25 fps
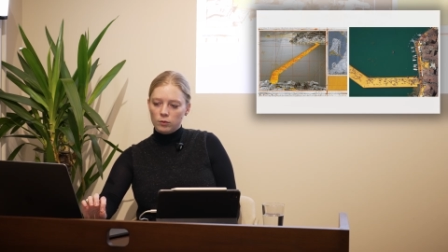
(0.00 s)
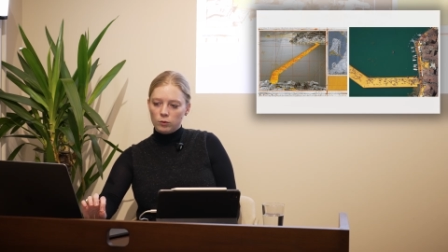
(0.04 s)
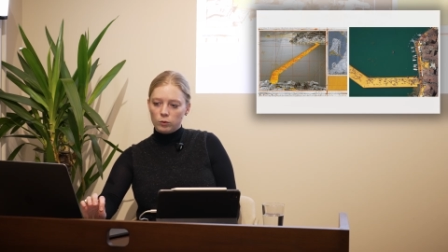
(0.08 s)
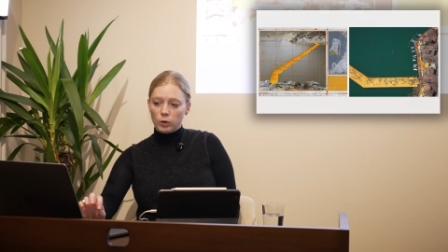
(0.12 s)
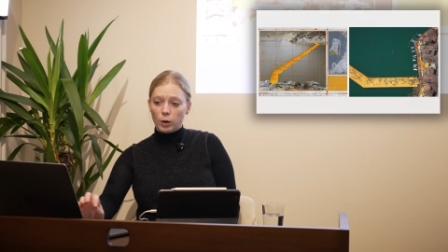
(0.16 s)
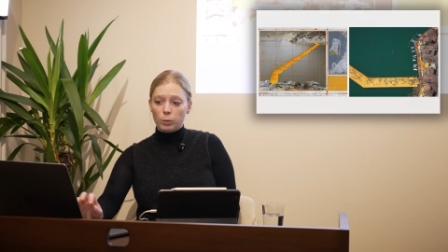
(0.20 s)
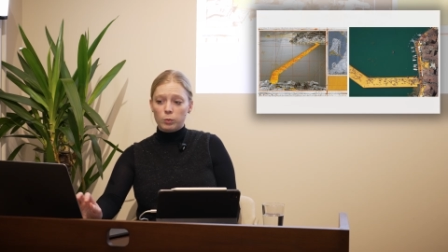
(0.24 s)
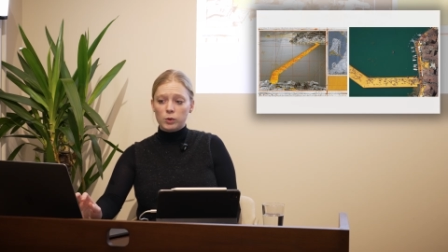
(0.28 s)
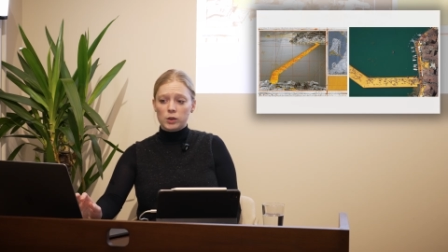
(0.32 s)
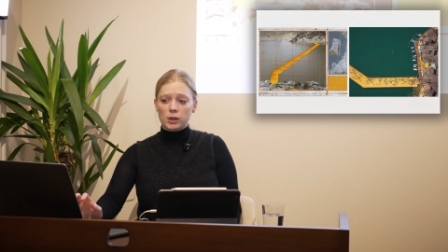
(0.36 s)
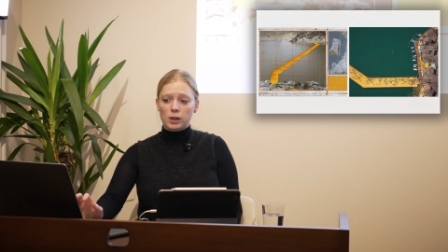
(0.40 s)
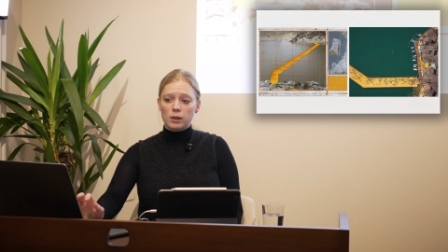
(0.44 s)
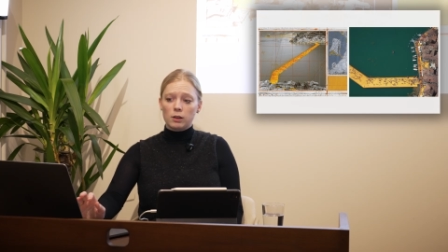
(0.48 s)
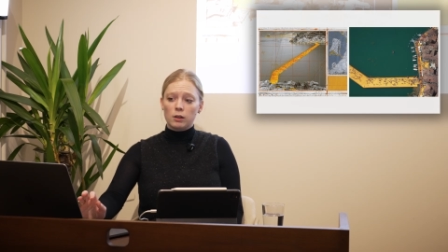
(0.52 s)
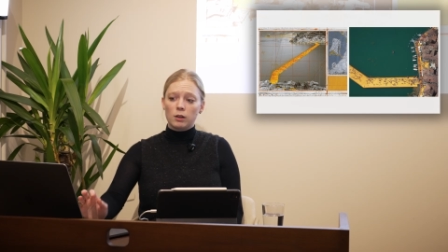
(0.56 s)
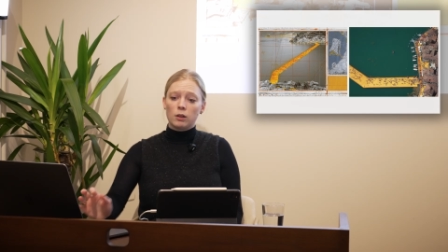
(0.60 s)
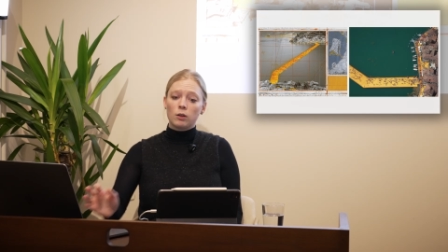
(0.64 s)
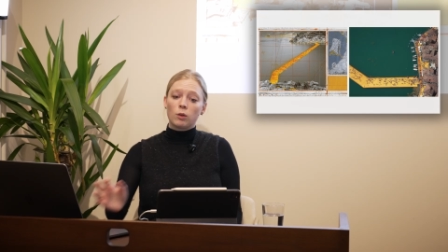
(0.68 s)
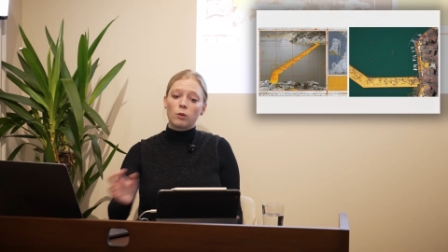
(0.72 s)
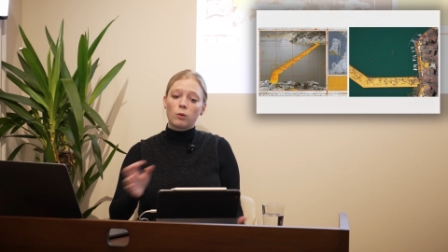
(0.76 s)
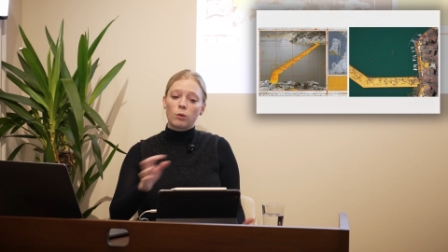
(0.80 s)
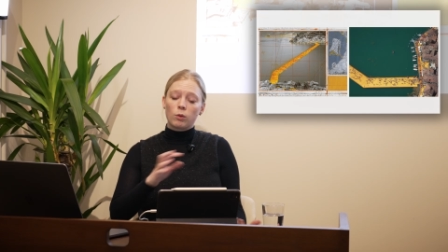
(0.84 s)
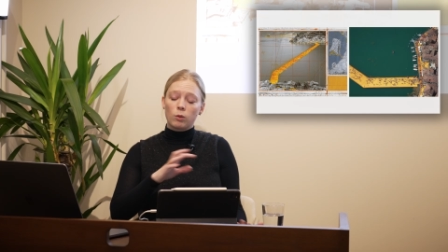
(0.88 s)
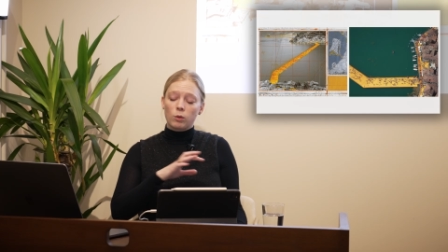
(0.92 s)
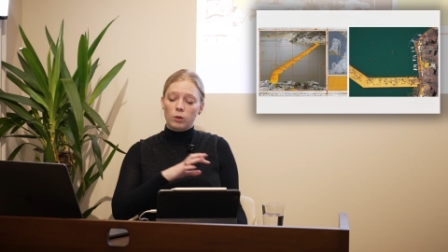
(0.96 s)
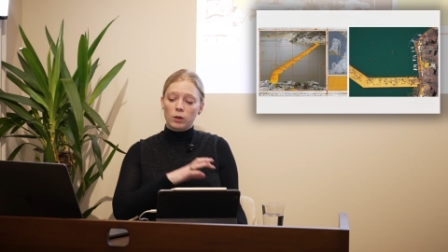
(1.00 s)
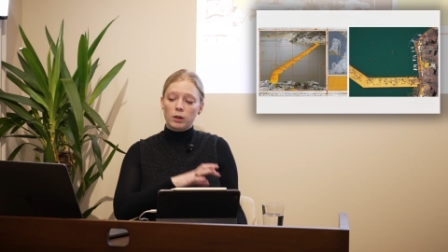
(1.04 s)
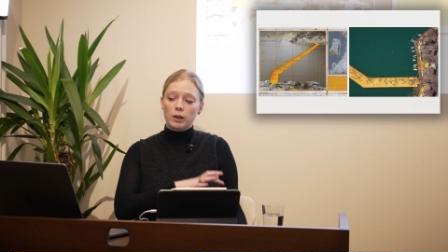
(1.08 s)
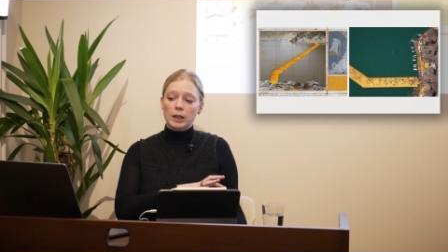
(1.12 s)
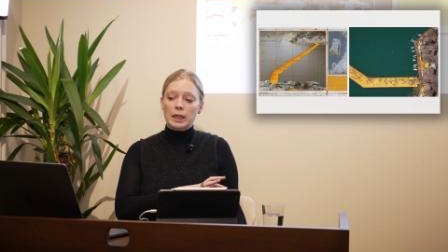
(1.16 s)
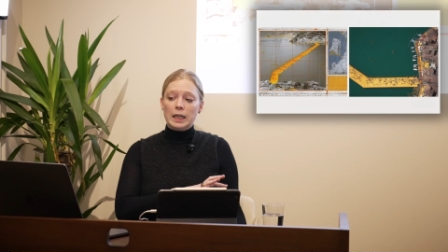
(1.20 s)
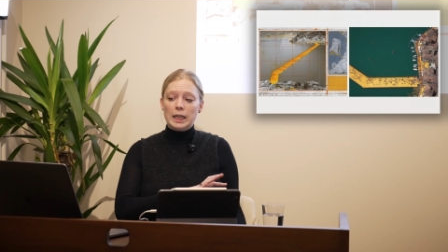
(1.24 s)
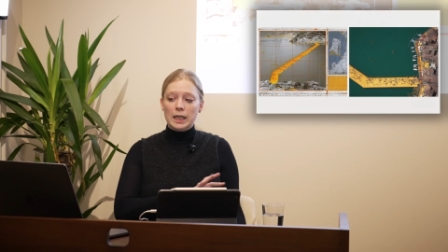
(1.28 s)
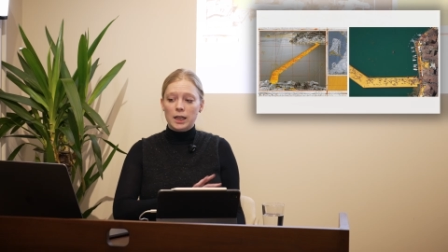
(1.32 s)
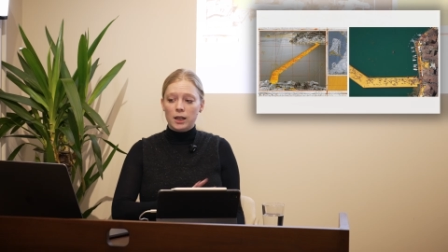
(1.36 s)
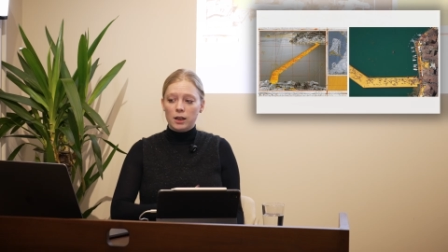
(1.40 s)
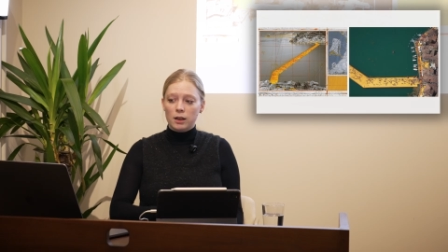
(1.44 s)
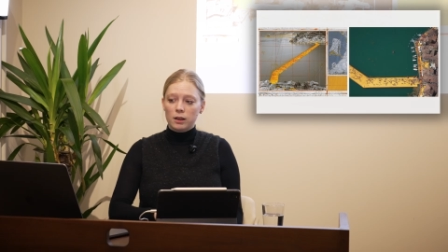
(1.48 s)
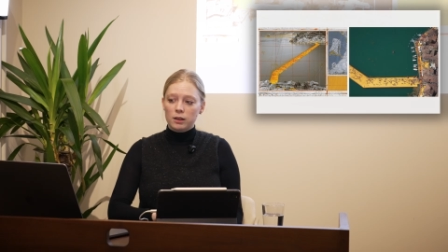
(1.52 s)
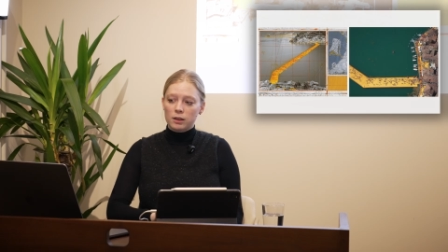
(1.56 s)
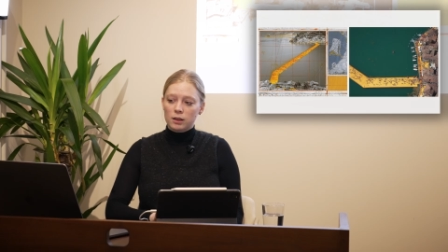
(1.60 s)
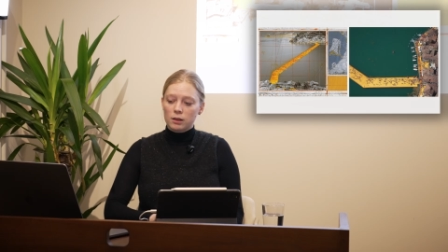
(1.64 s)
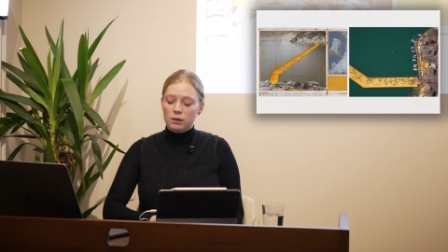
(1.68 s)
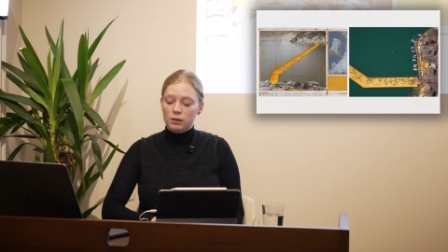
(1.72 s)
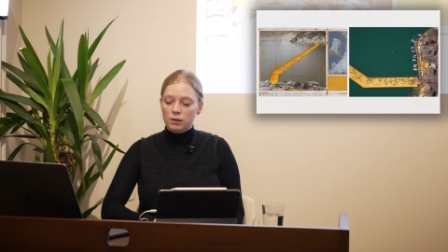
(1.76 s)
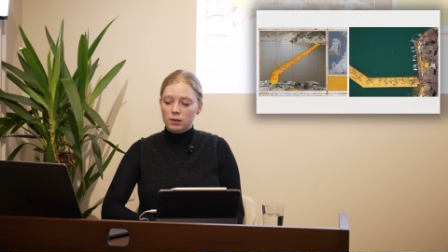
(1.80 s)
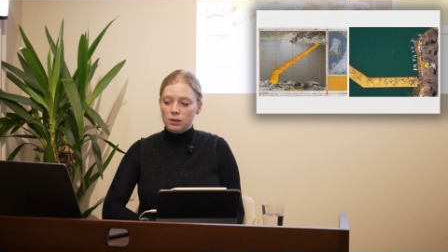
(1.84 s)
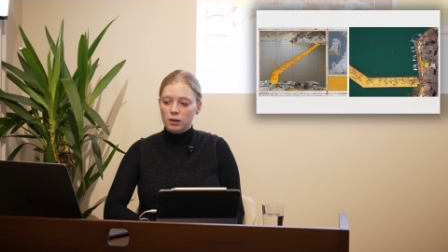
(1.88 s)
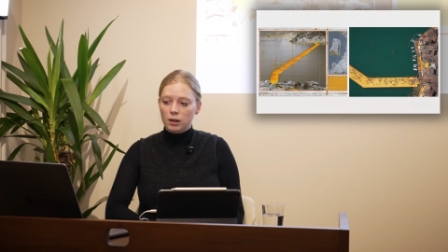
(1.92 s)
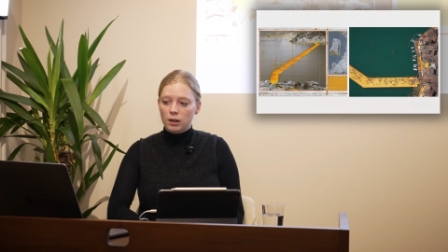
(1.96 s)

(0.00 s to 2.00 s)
represented or not